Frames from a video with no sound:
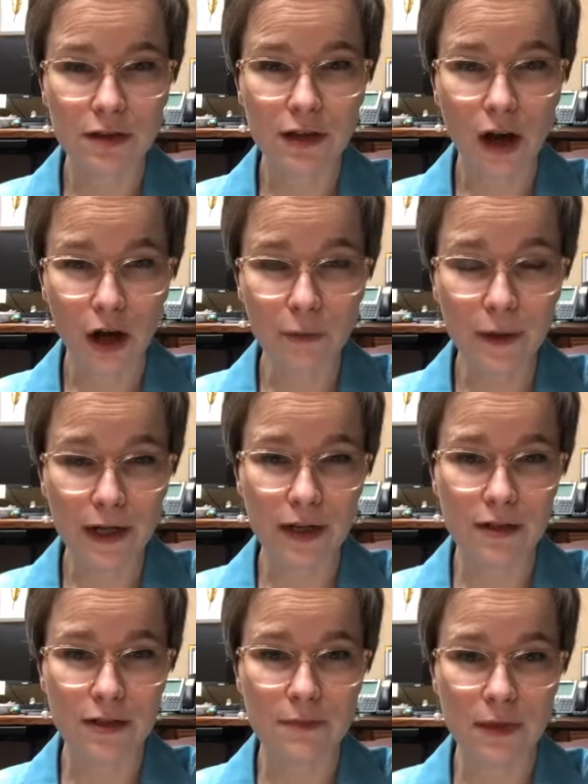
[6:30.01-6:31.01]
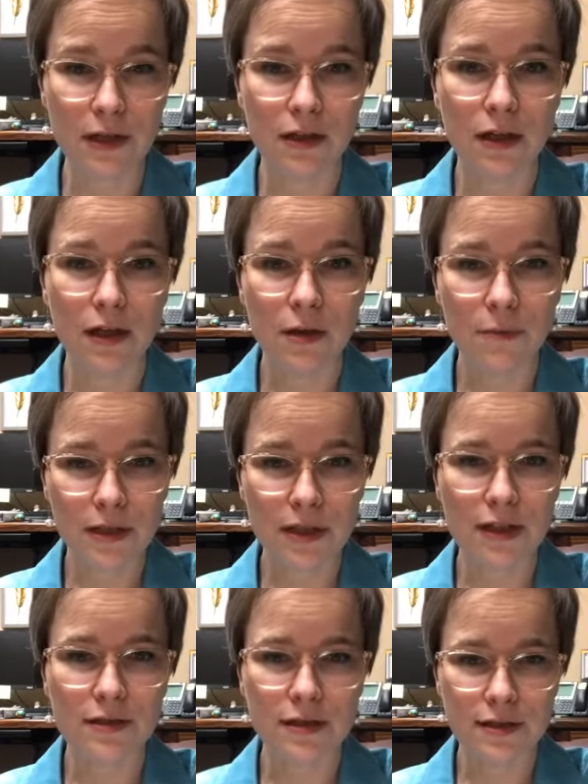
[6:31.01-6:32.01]
Heartbreaking to me, but
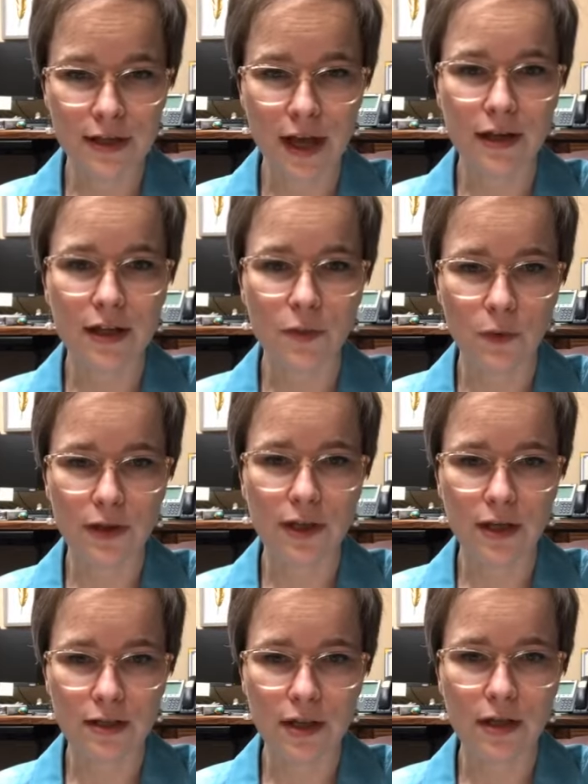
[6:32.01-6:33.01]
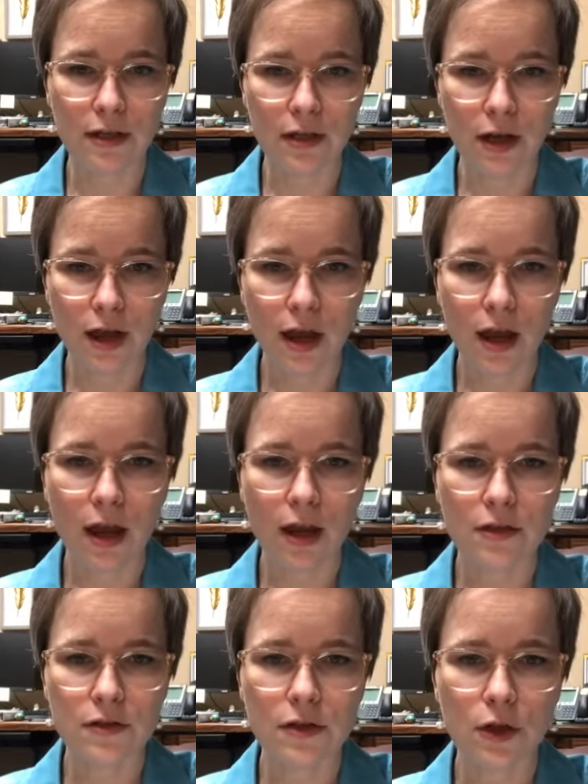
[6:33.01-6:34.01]
that's exactly what they did.
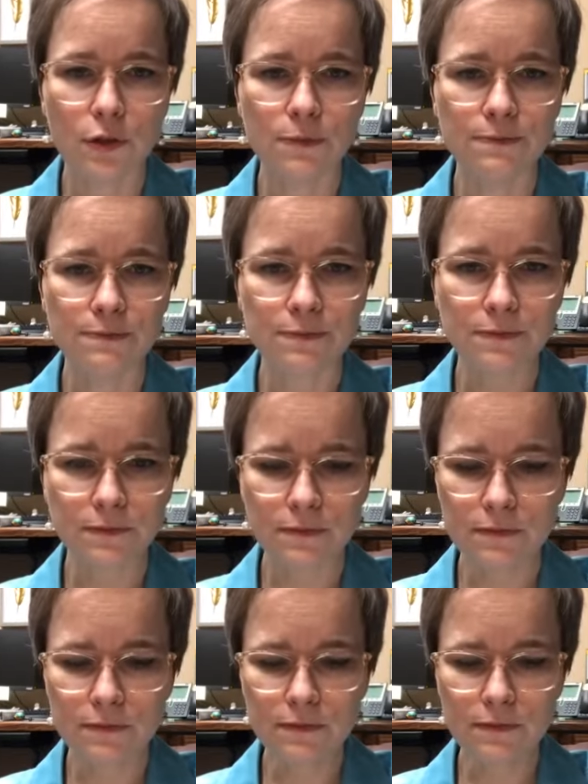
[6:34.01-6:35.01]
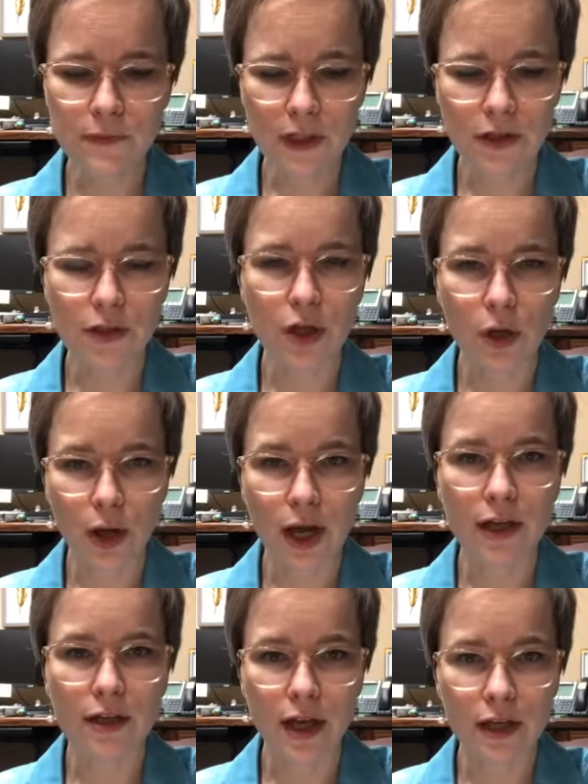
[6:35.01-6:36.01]
And so, you know,
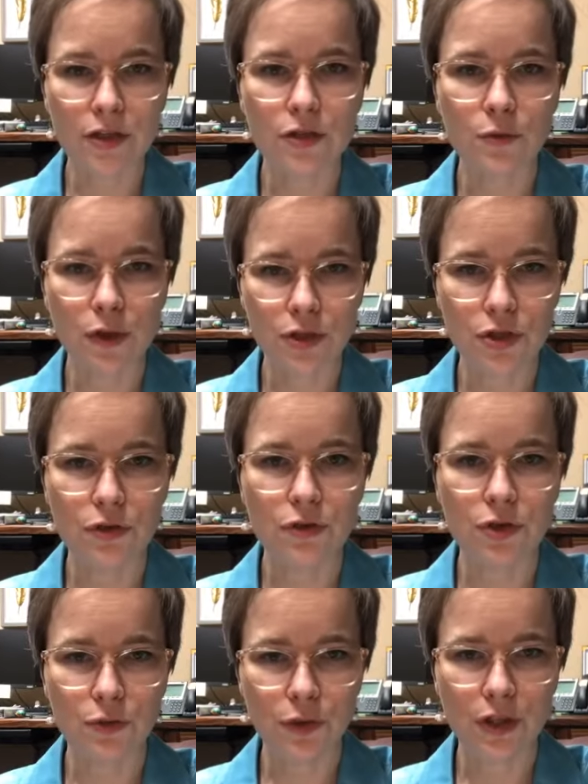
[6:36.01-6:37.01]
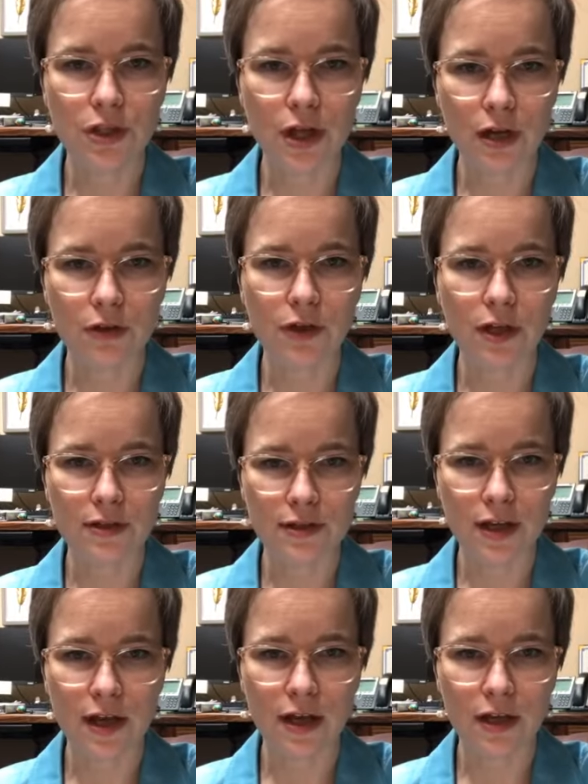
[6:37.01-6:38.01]
I just want you to reach out and
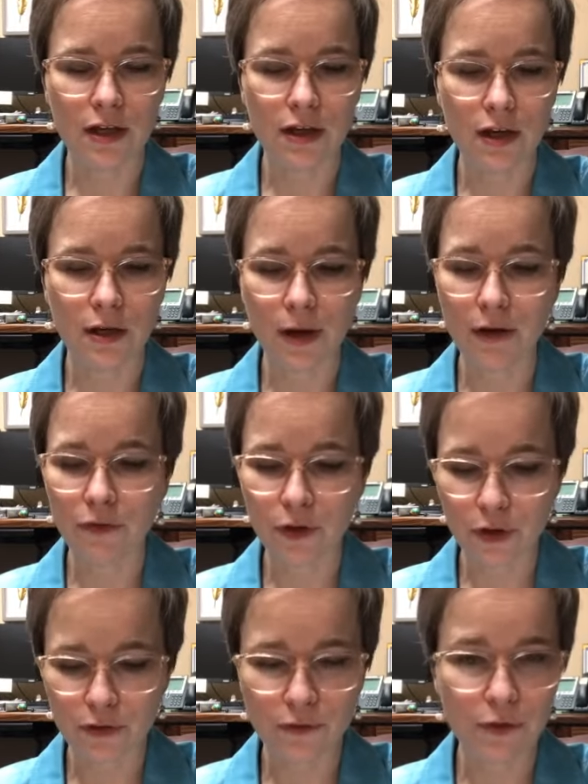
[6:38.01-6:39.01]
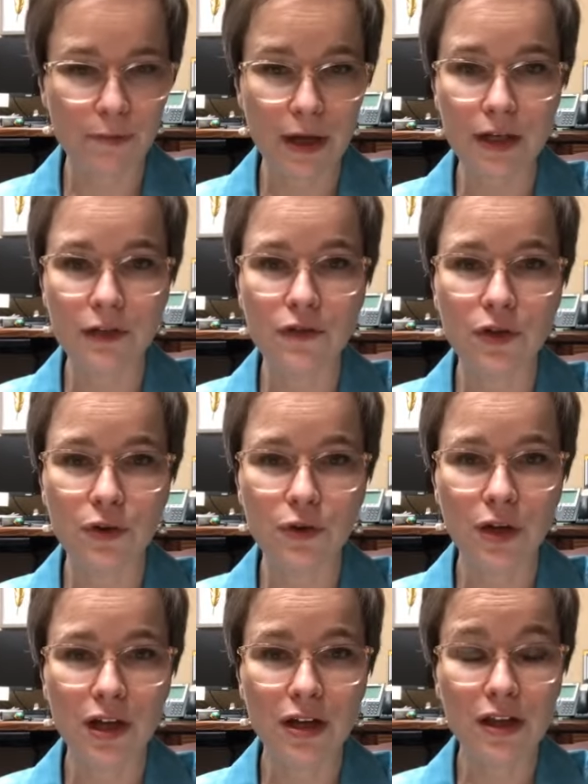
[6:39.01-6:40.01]
say, I've heard from many of you,
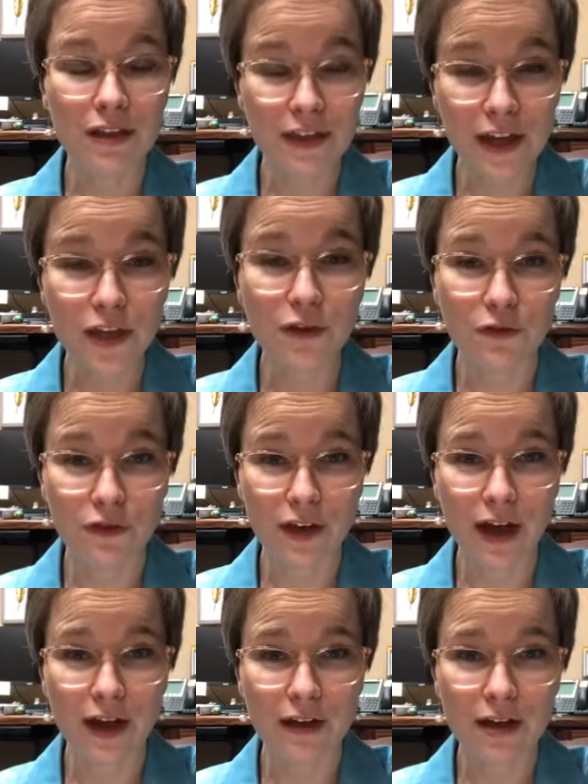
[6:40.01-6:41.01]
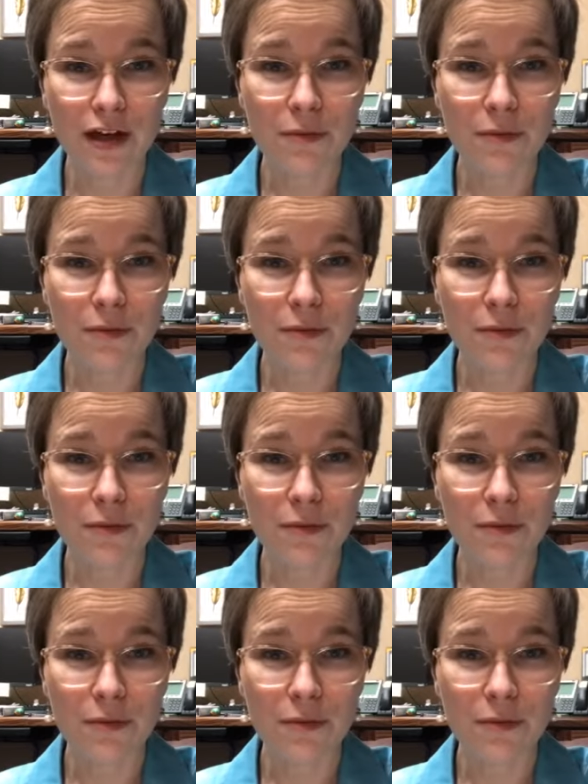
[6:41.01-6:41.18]
thank you for that.